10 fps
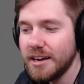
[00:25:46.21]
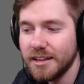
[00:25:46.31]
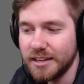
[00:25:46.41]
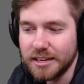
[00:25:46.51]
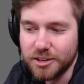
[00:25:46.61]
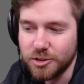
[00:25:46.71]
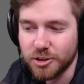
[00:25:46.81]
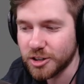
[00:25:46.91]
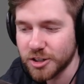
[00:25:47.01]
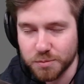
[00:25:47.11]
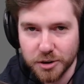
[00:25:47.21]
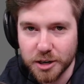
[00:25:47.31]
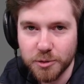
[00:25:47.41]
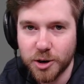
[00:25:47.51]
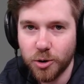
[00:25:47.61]
Like you could just bring a
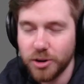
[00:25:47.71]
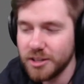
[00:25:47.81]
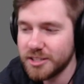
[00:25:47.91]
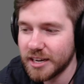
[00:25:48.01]
recoilless